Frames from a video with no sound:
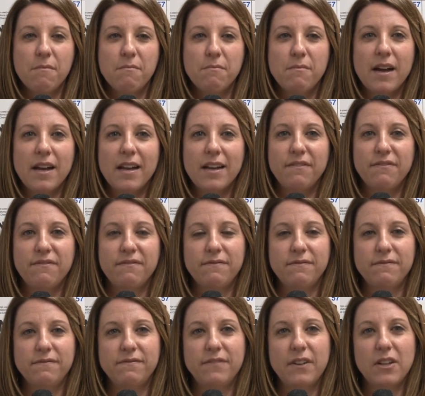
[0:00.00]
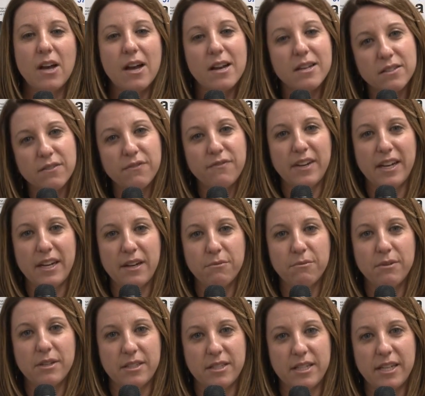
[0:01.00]
my philosophy
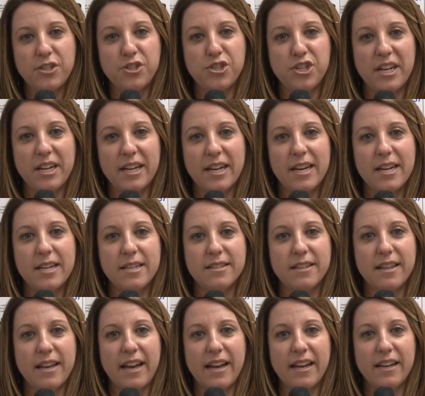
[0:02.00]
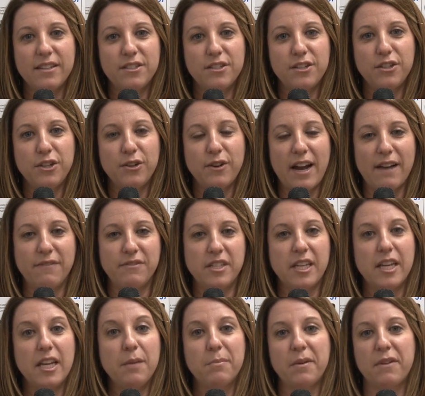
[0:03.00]
with teaching is that you have to
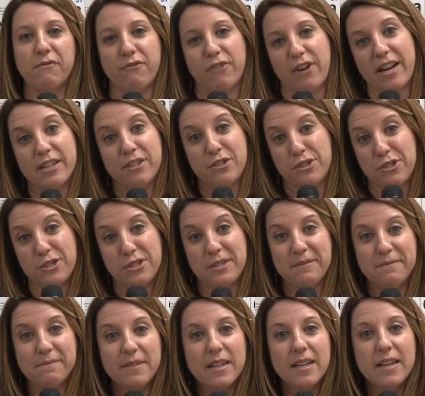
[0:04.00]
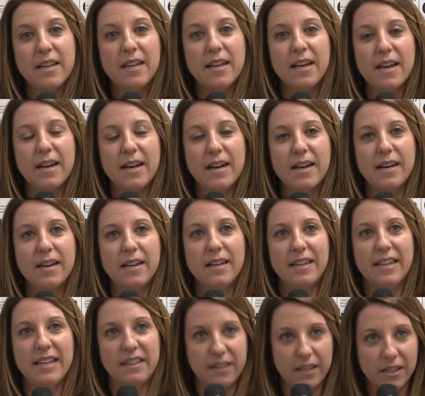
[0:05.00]
keep it fresh. Uh,
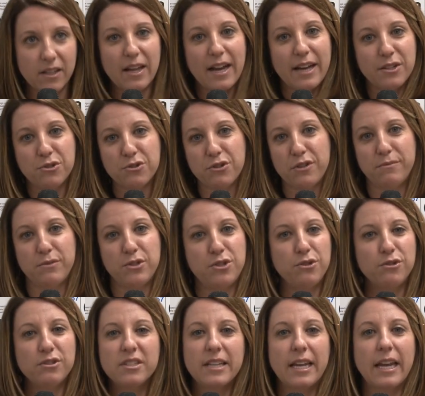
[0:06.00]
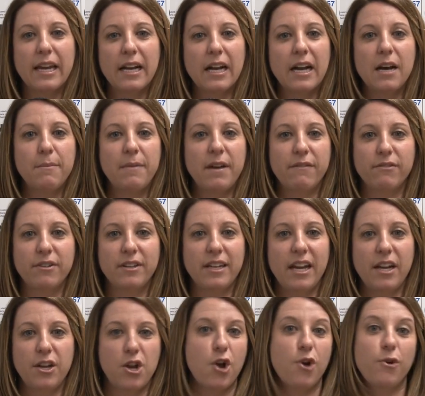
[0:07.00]
in the classroom, students can't come every
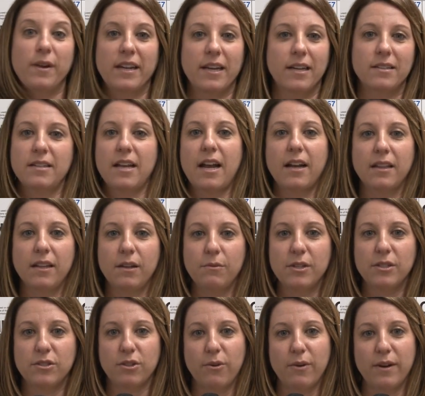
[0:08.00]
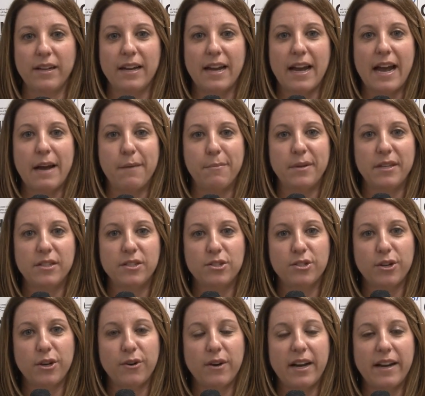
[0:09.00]
day knowing exactly what's going to happen.
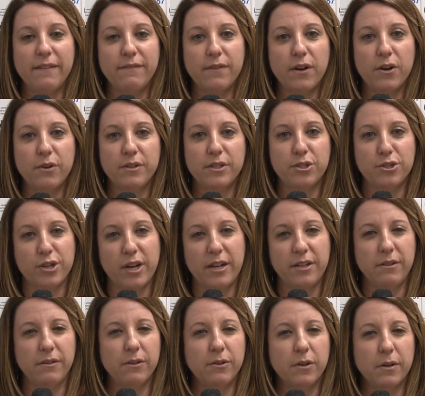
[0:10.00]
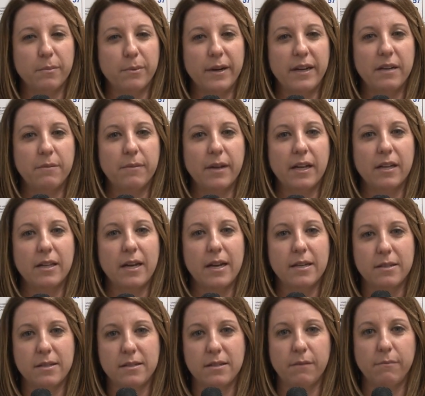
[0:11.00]
So I've always tried to incorporate in my
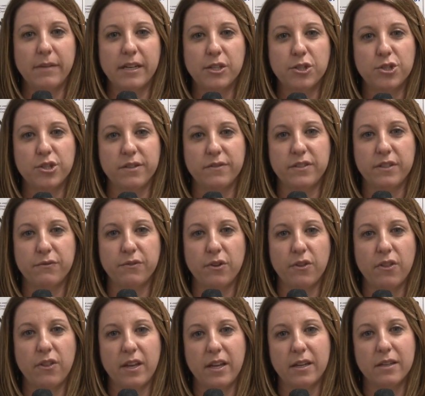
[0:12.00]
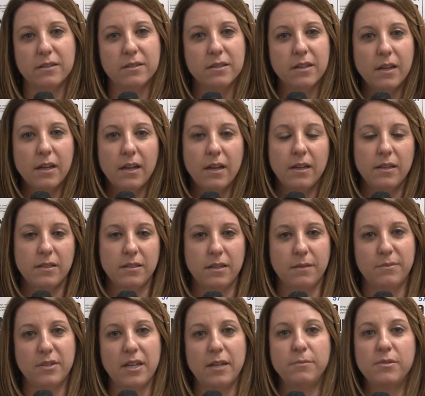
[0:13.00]
classes a mixture of different things.
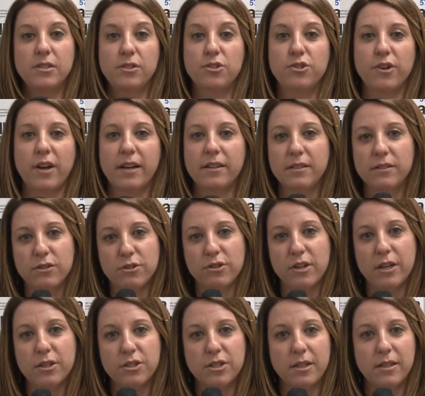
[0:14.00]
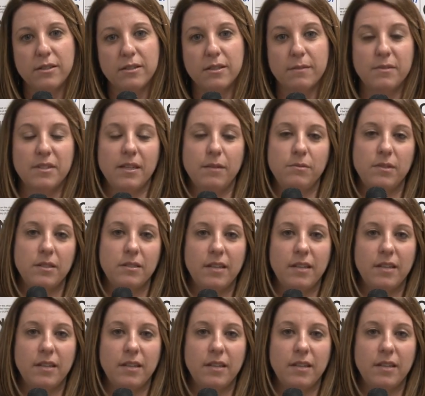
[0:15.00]
Sometimes it's direct instruction, sometimes